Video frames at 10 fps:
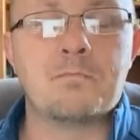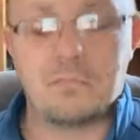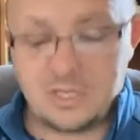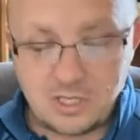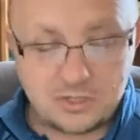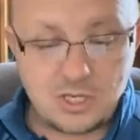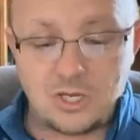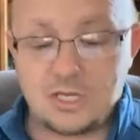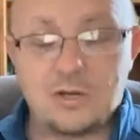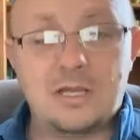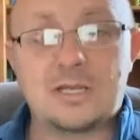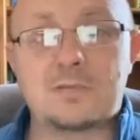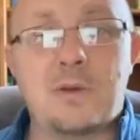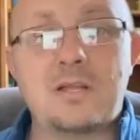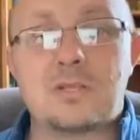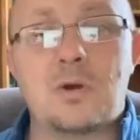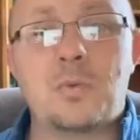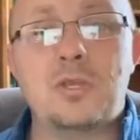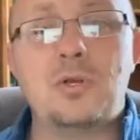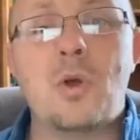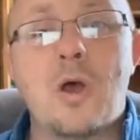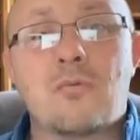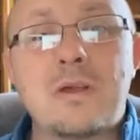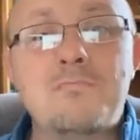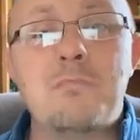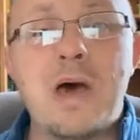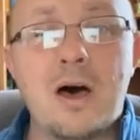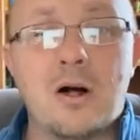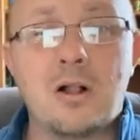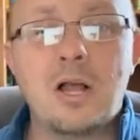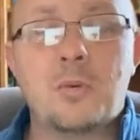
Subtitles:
But he goes on here and he explains, though, when you rebel,